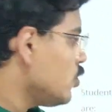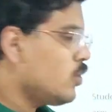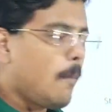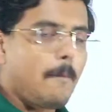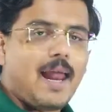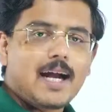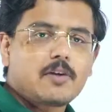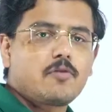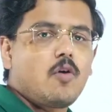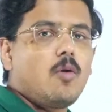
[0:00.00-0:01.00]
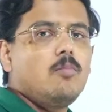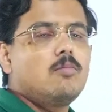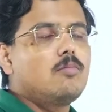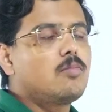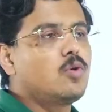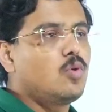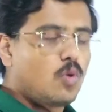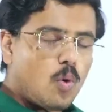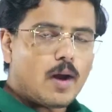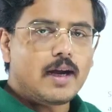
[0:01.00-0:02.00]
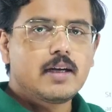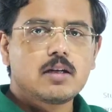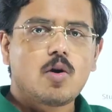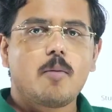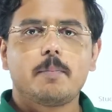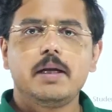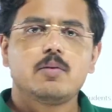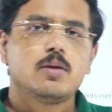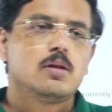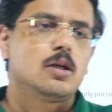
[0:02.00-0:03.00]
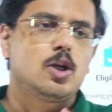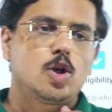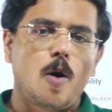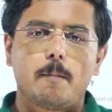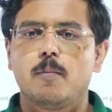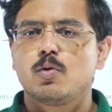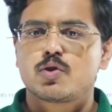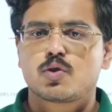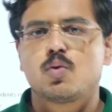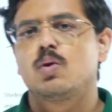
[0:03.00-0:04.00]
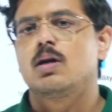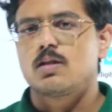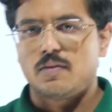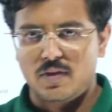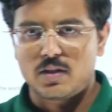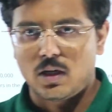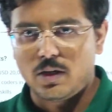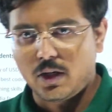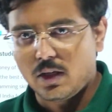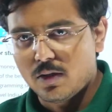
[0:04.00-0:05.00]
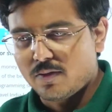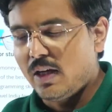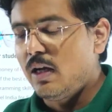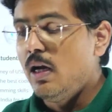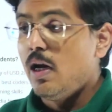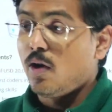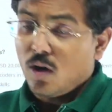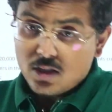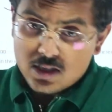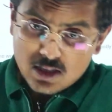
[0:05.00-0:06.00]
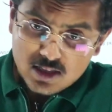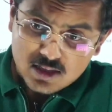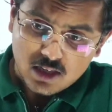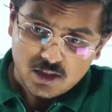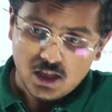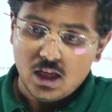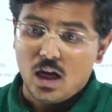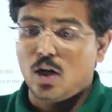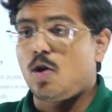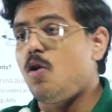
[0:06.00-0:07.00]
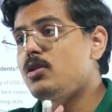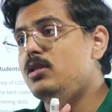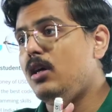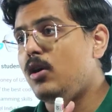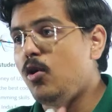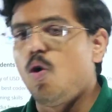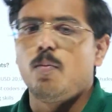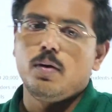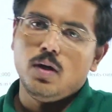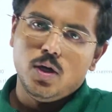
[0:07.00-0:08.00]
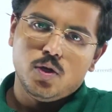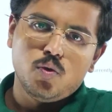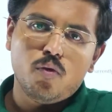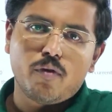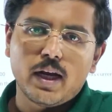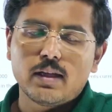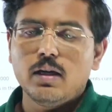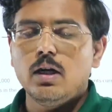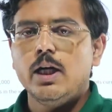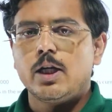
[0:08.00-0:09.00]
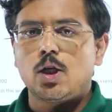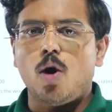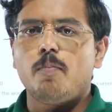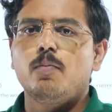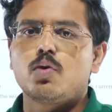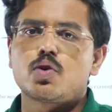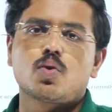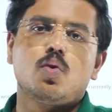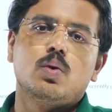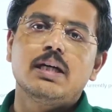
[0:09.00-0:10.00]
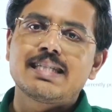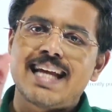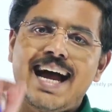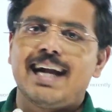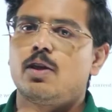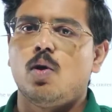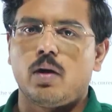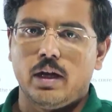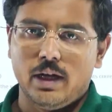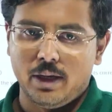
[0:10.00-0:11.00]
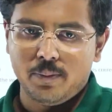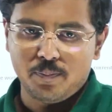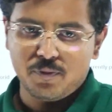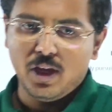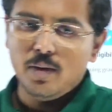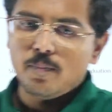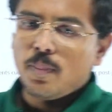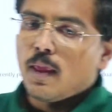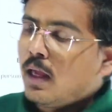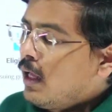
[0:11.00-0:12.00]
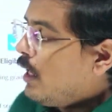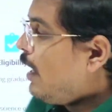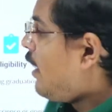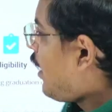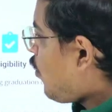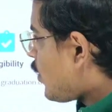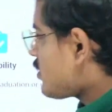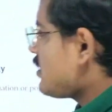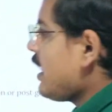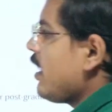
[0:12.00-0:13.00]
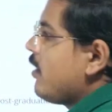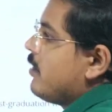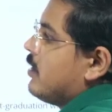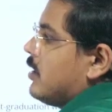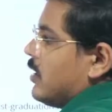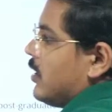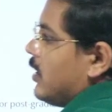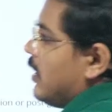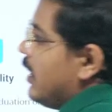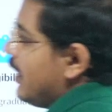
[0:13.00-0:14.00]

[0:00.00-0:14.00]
you the platform to go ahead and compete with the topmost coders of this country, fine. Not just this country, across the globe, you will find the topmost coders at your end, fine. Now what's there in